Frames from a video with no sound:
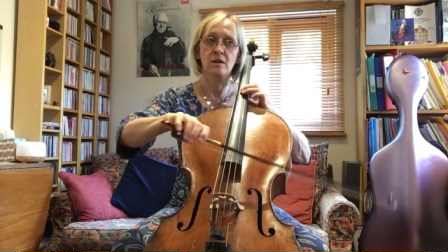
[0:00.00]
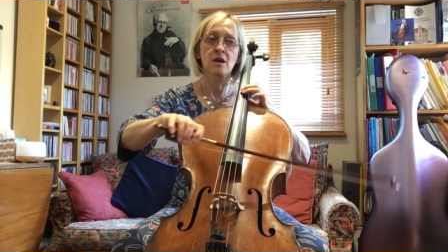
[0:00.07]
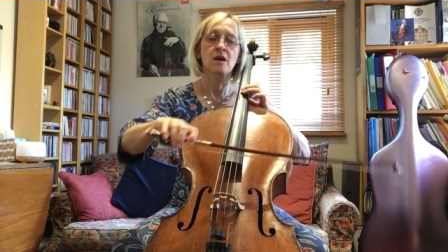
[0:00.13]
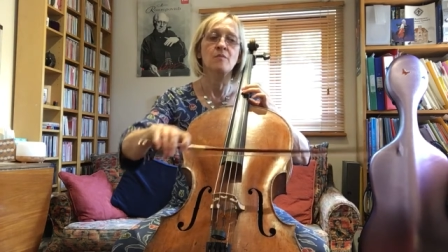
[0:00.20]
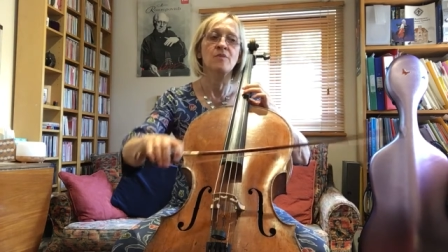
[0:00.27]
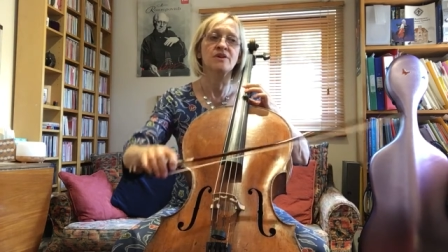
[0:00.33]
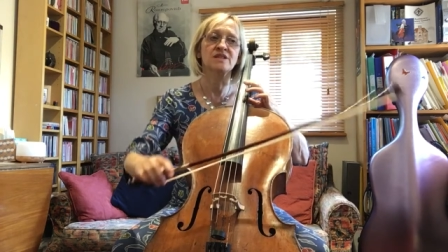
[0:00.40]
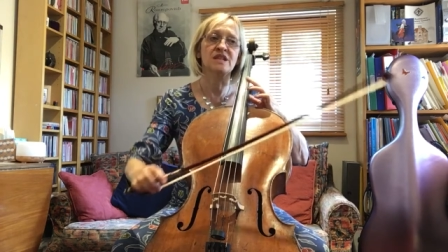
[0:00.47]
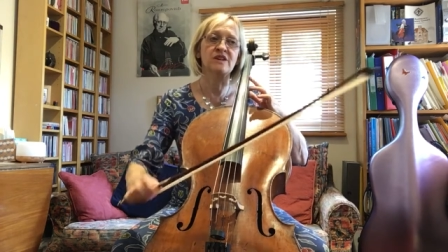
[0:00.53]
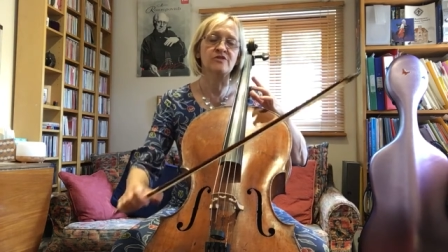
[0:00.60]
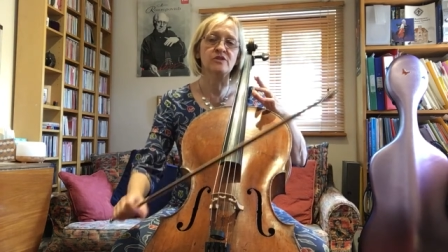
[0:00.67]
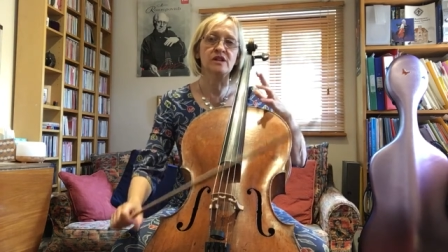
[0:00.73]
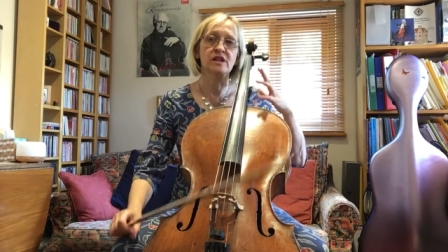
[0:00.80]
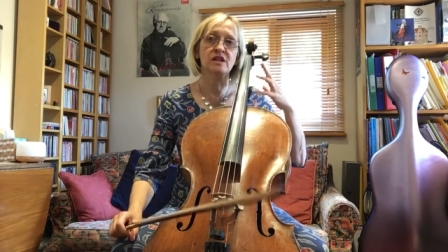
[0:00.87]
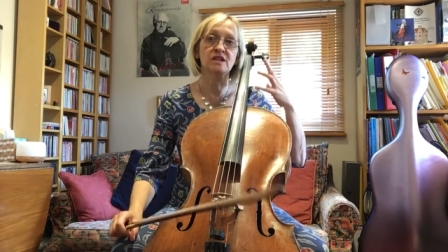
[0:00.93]
But
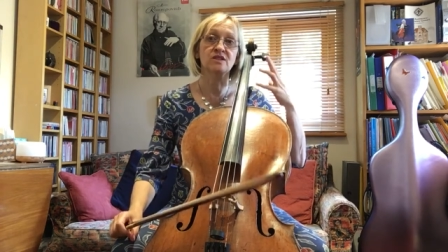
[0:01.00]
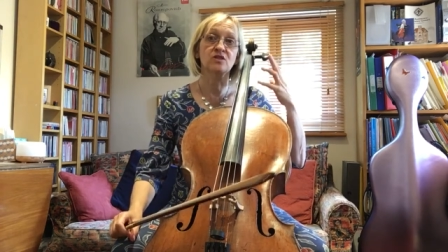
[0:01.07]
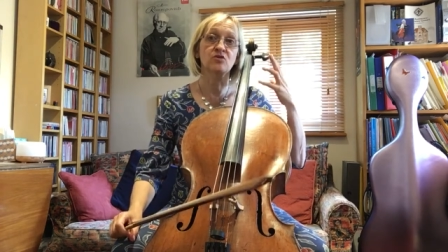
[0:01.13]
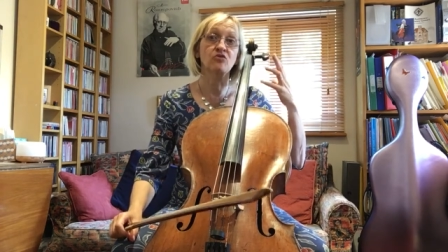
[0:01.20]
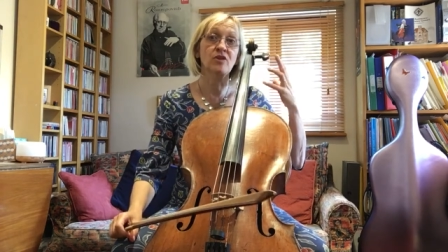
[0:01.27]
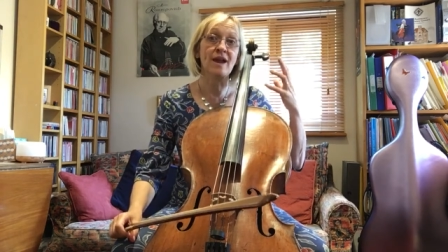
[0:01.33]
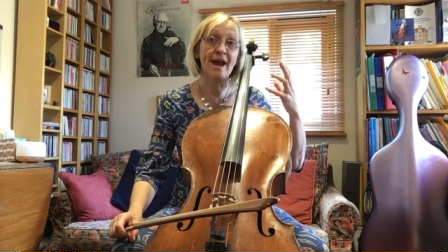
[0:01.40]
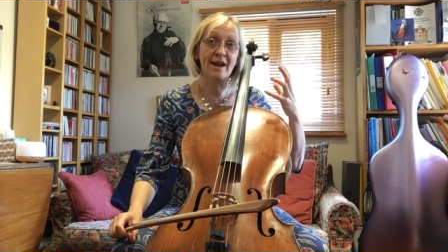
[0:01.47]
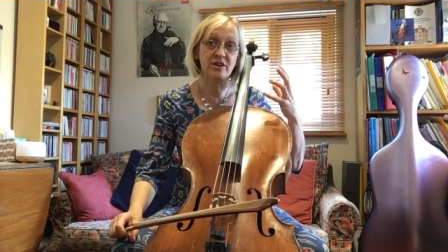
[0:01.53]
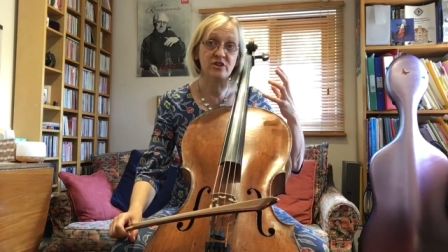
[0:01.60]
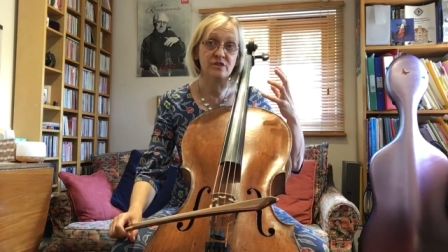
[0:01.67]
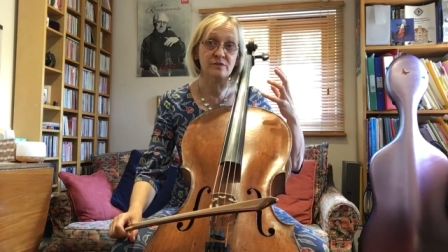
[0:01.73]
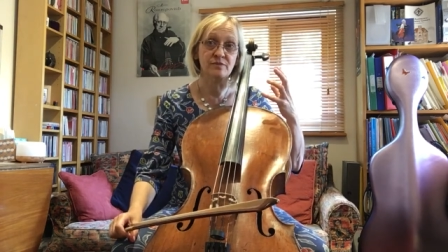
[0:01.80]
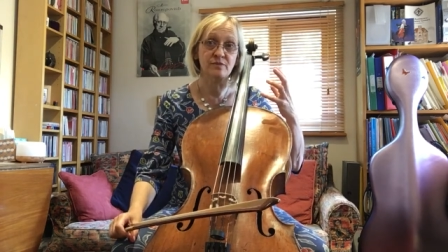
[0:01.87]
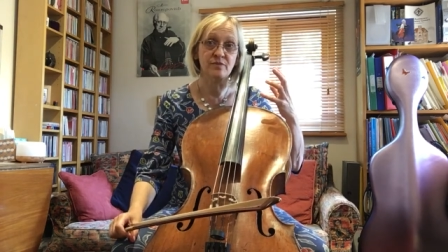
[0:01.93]
definitely it's a
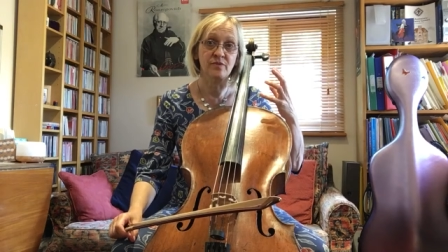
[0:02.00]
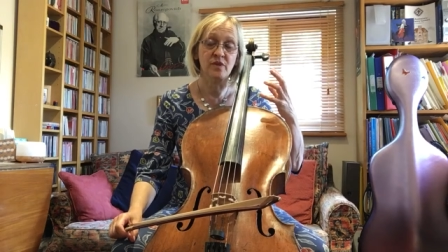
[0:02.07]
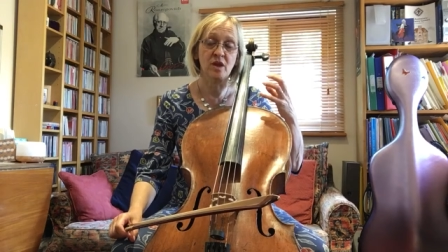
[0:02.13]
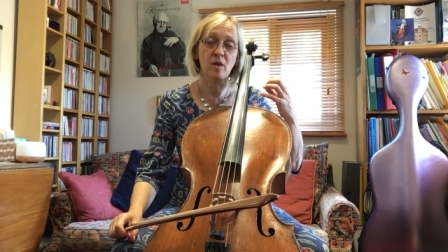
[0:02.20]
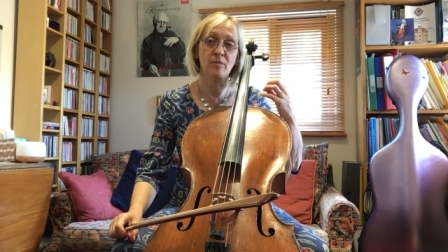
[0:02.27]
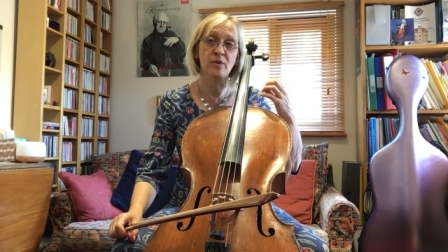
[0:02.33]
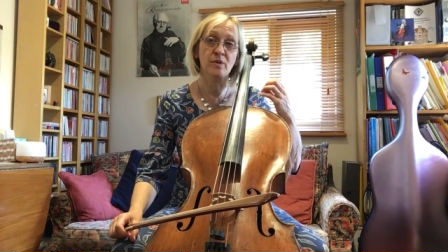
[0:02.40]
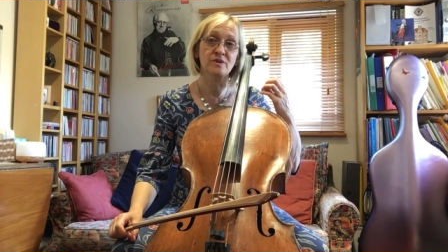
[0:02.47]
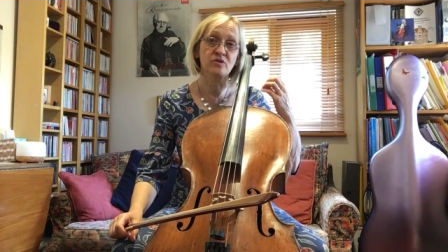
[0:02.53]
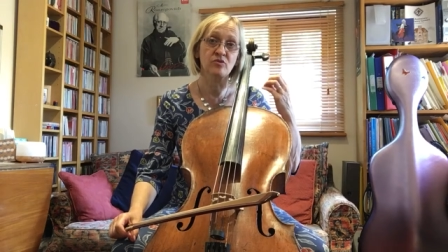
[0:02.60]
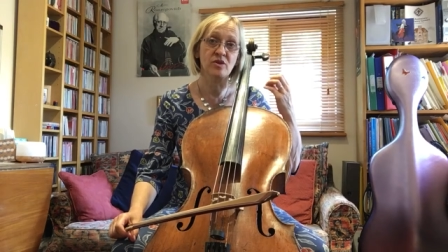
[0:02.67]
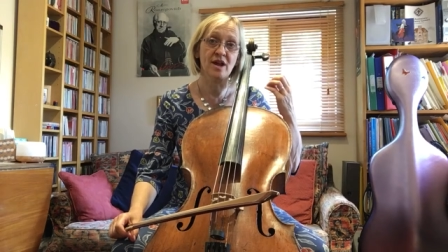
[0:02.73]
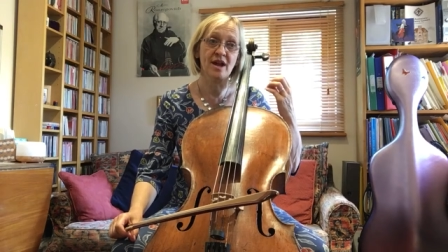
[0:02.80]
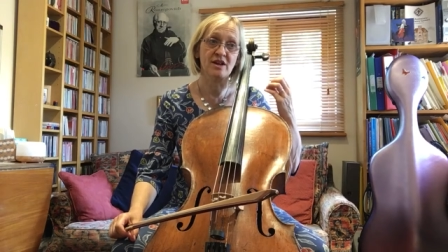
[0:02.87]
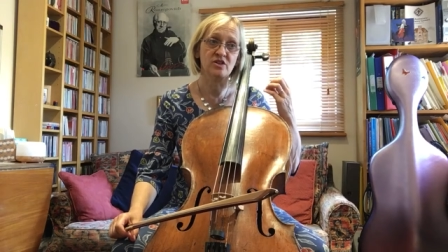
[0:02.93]
reaction. The up bow is a
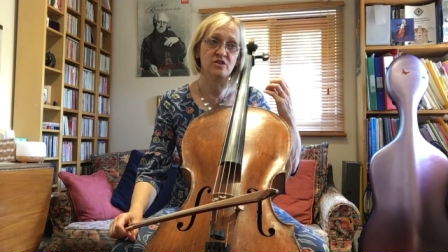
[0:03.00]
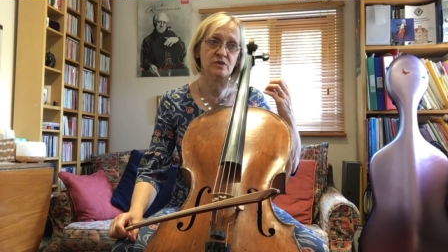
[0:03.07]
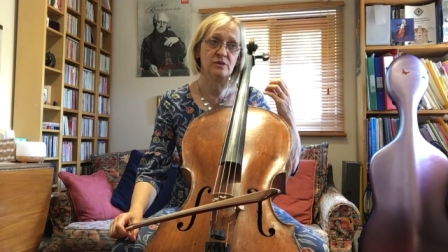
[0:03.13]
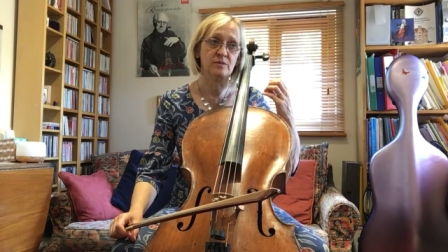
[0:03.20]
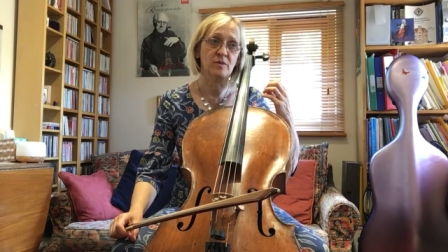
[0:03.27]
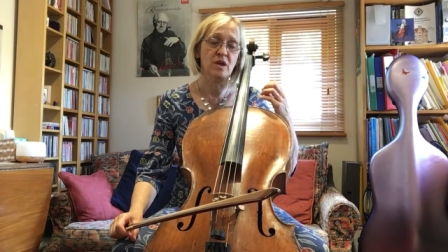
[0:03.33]
reaction.